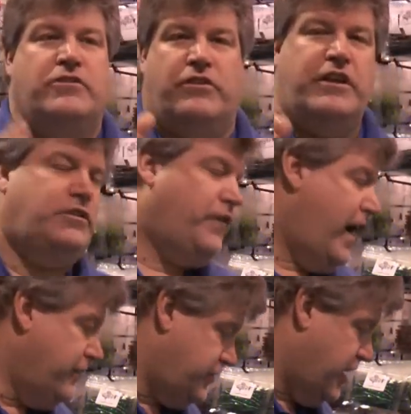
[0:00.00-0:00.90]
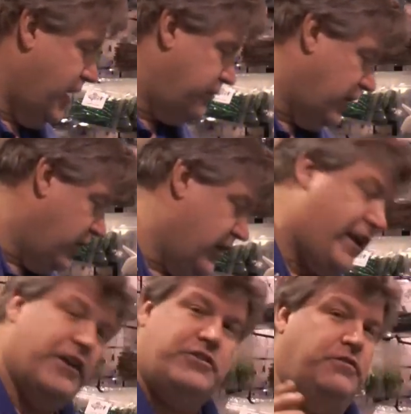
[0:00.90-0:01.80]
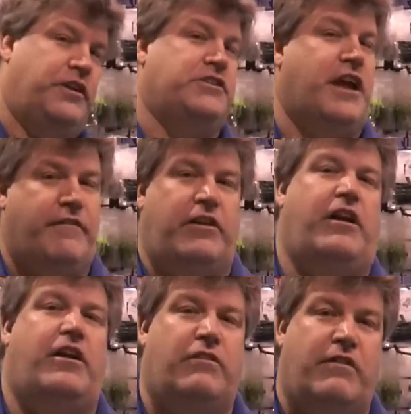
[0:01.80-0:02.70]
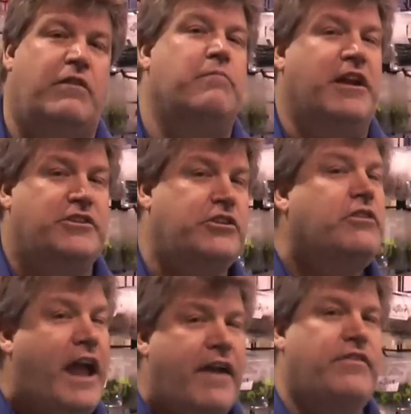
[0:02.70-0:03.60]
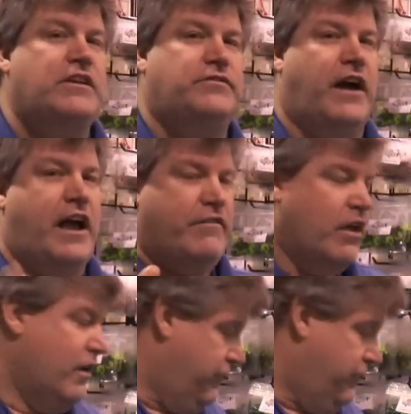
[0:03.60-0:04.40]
So these 5 shapes are going to catch you fish every day on the river. Make sure you have these 5.